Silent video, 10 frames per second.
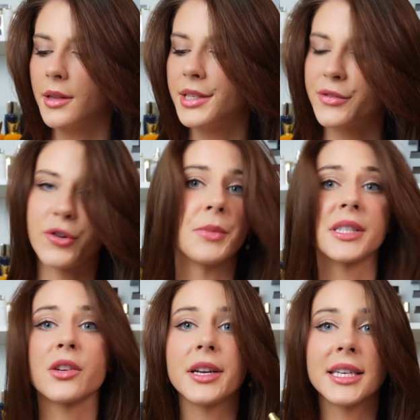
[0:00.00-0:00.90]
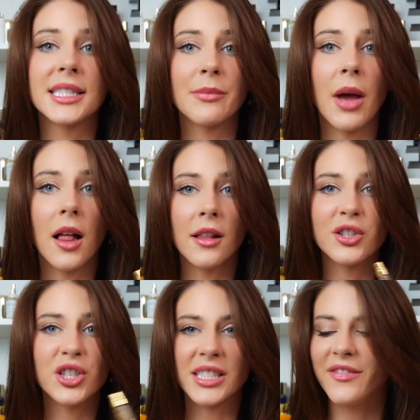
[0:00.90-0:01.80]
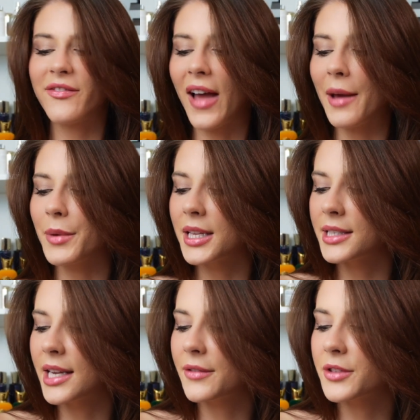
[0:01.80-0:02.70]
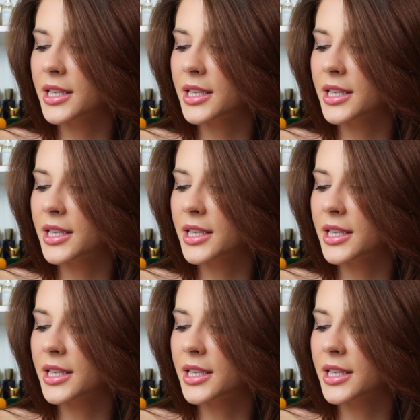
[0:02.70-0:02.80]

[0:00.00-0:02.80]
This room is going to smell just fabulous after